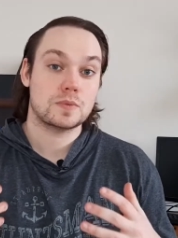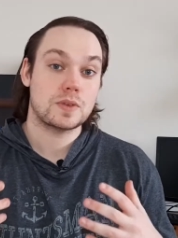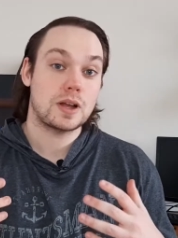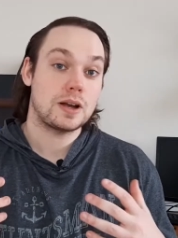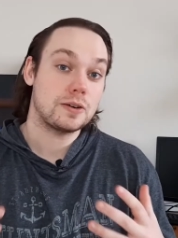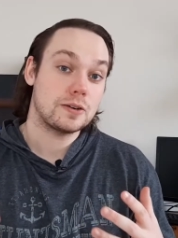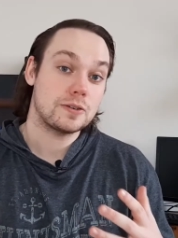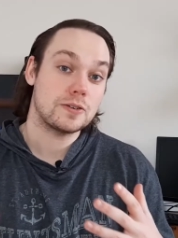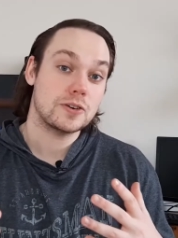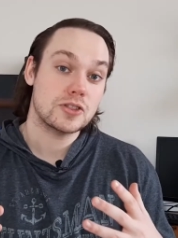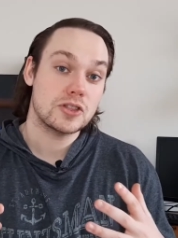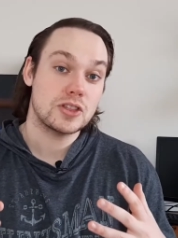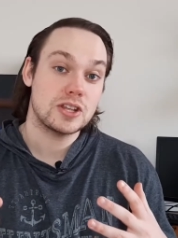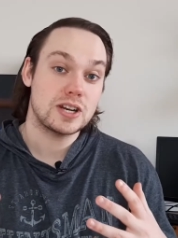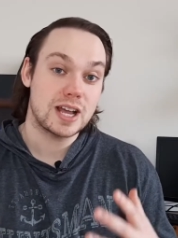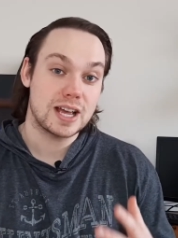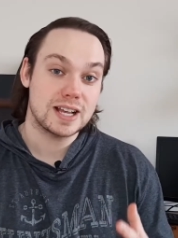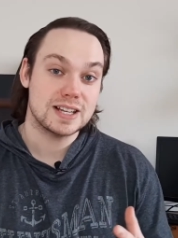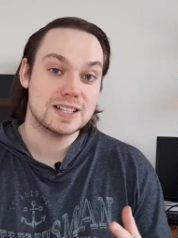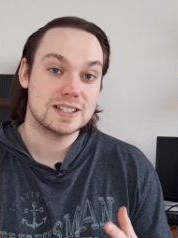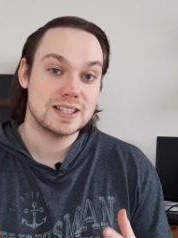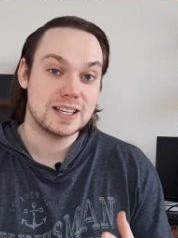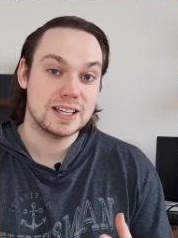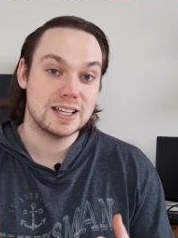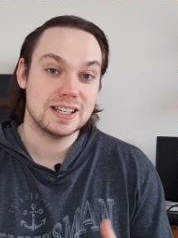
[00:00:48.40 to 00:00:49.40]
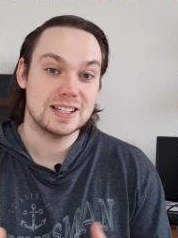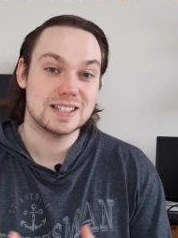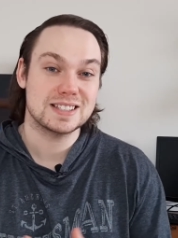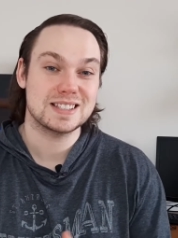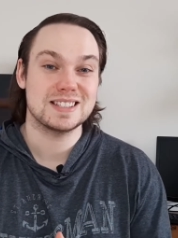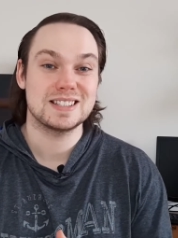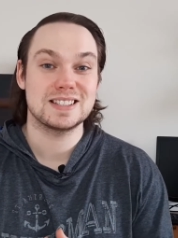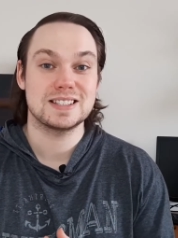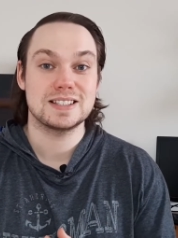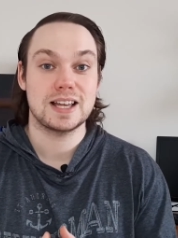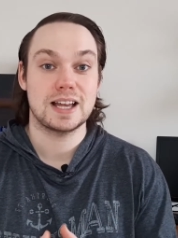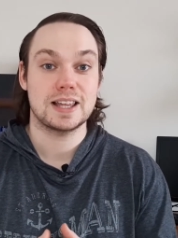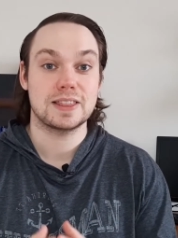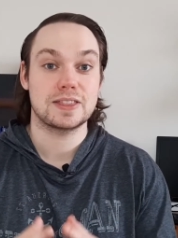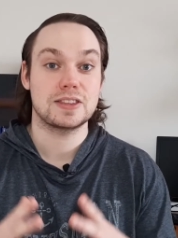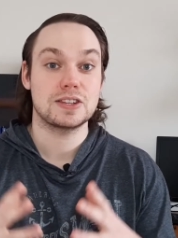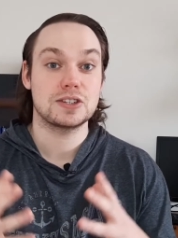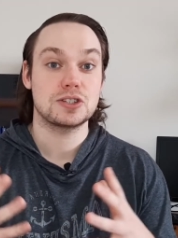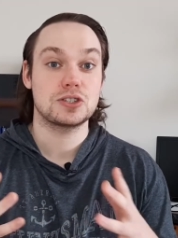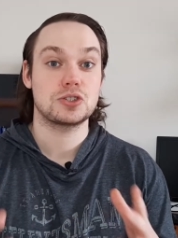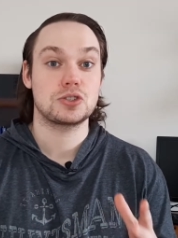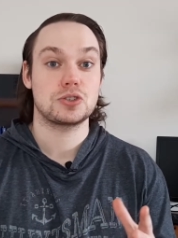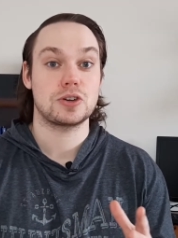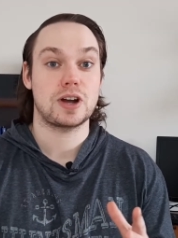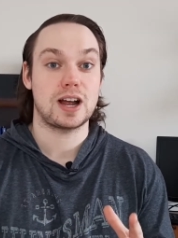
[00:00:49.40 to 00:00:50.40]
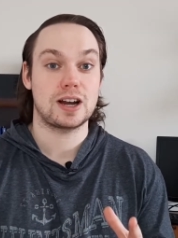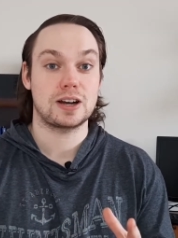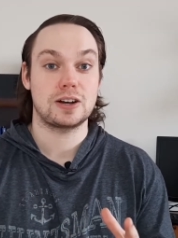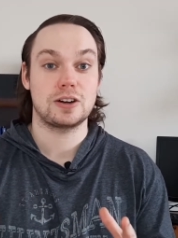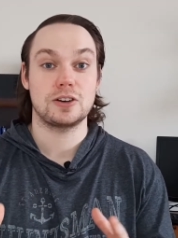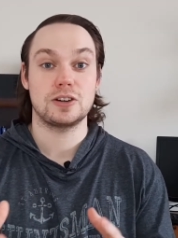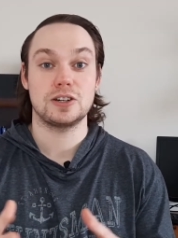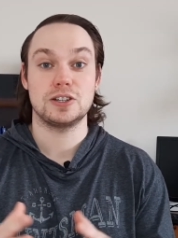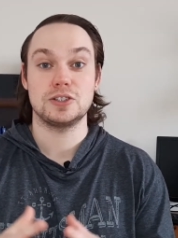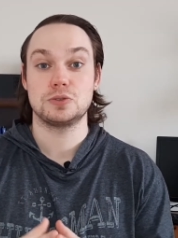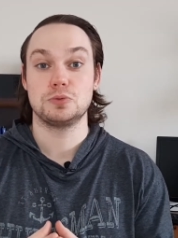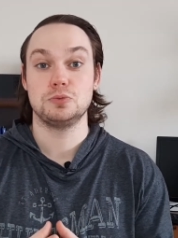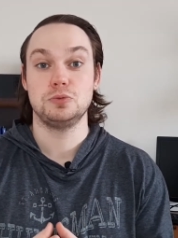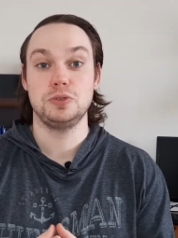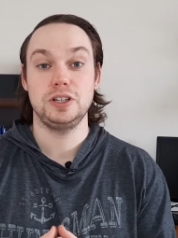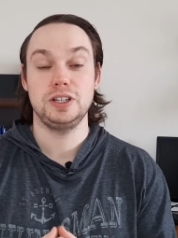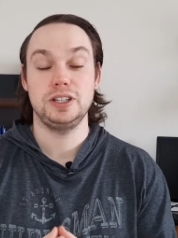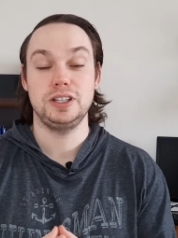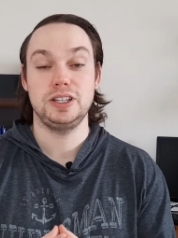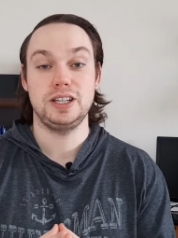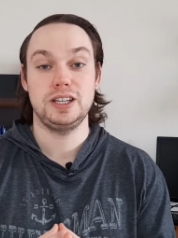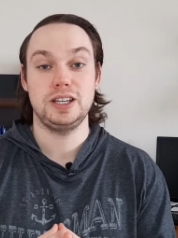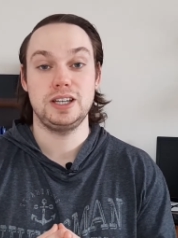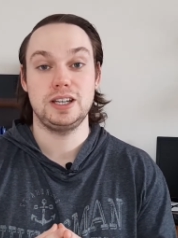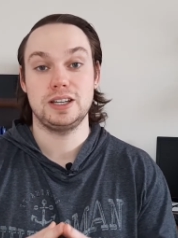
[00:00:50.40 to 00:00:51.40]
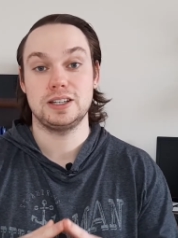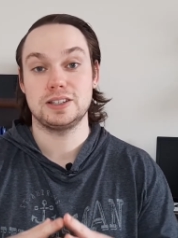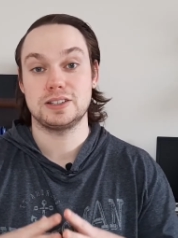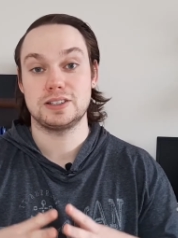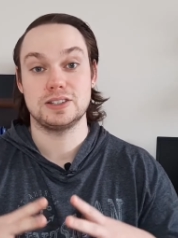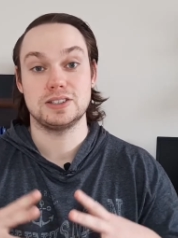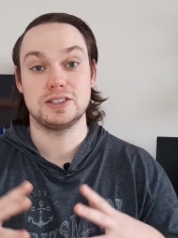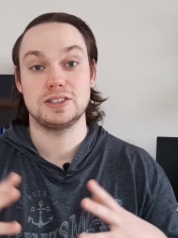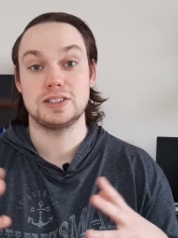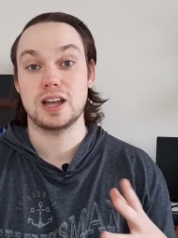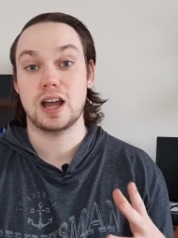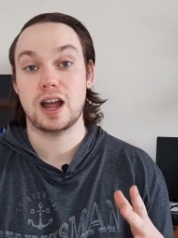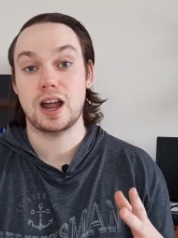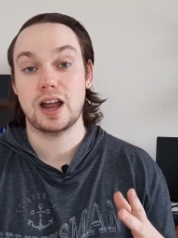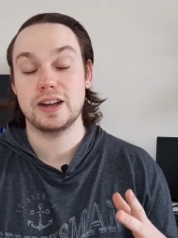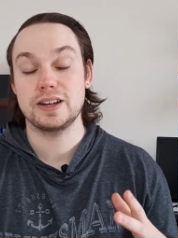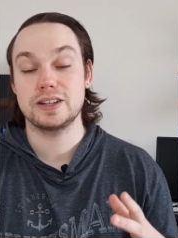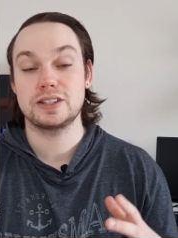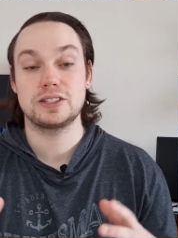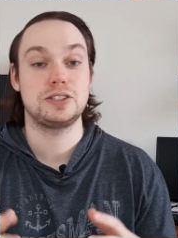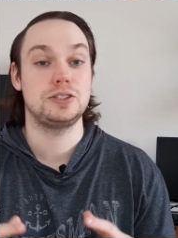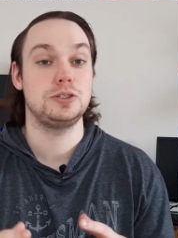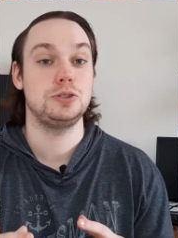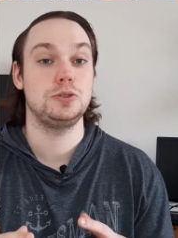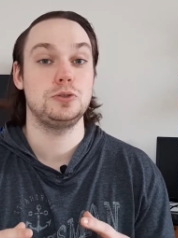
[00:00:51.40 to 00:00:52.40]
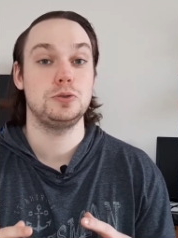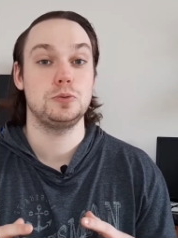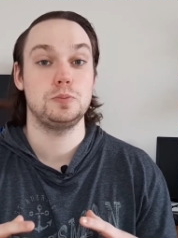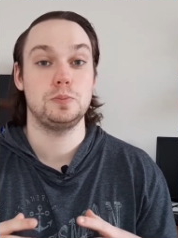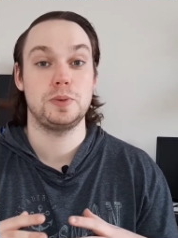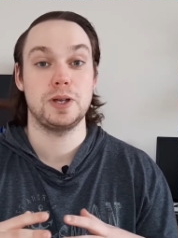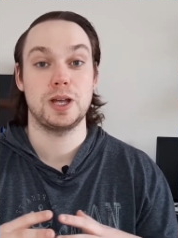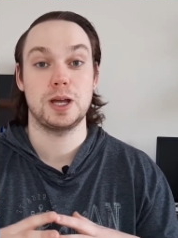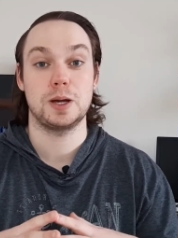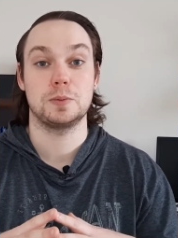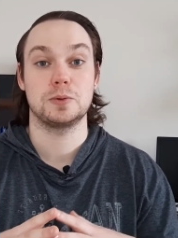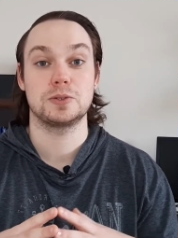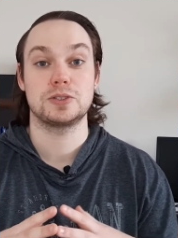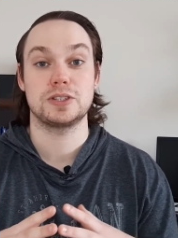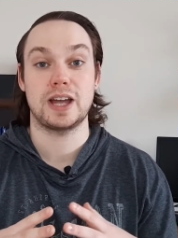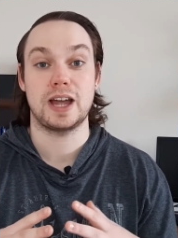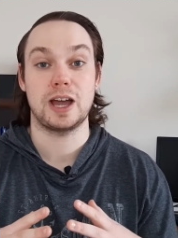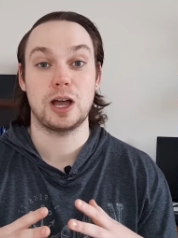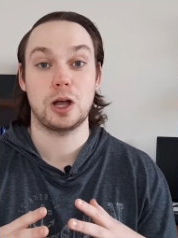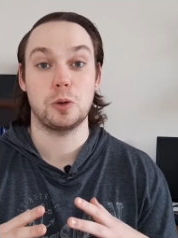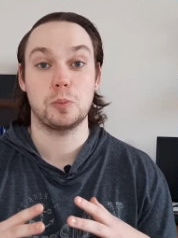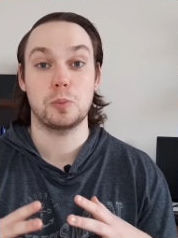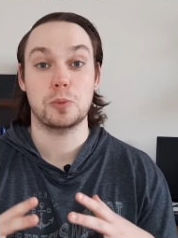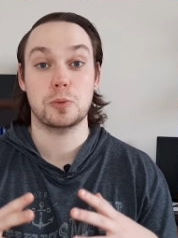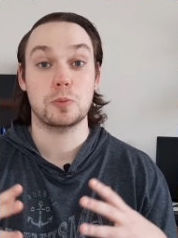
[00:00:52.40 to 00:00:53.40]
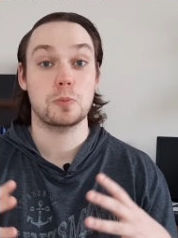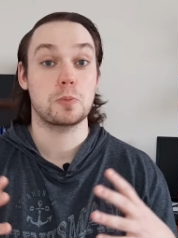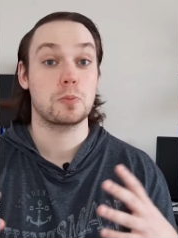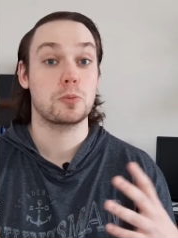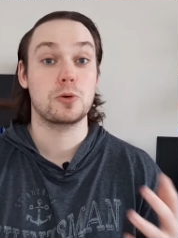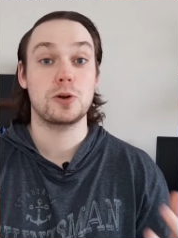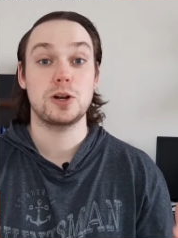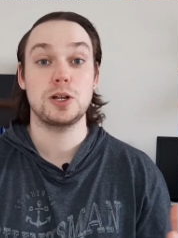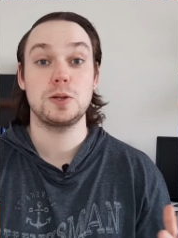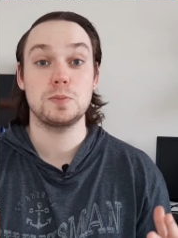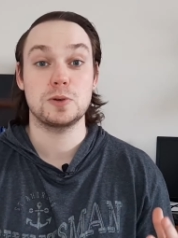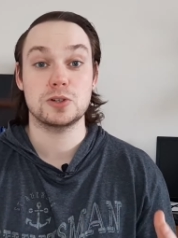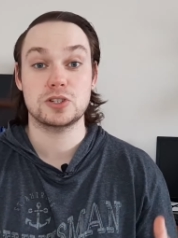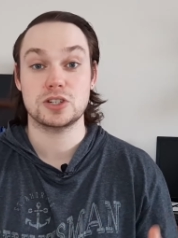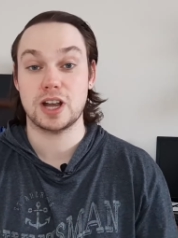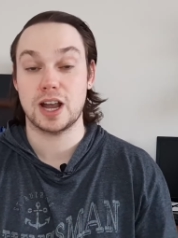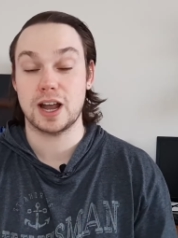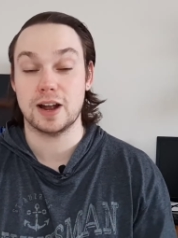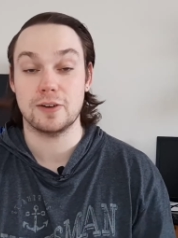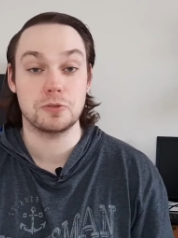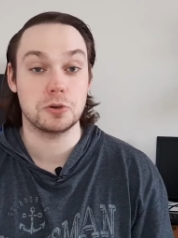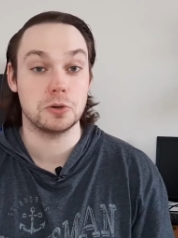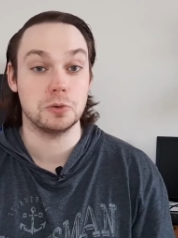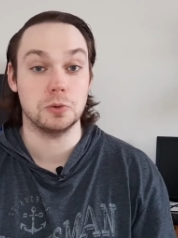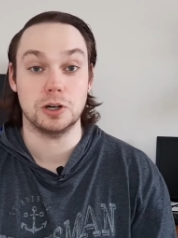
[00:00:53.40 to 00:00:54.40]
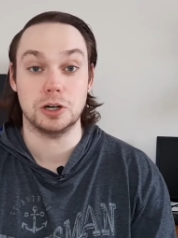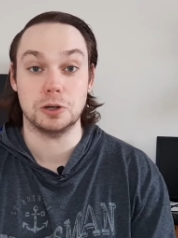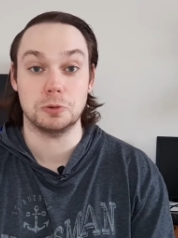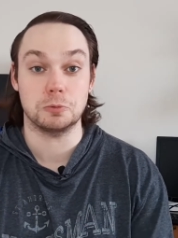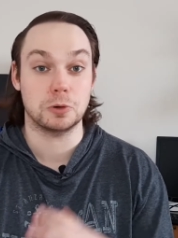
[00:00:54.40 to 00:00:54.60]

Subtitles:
However, the nice thing is that this tracker is really designed to be able to help pretty much everyone,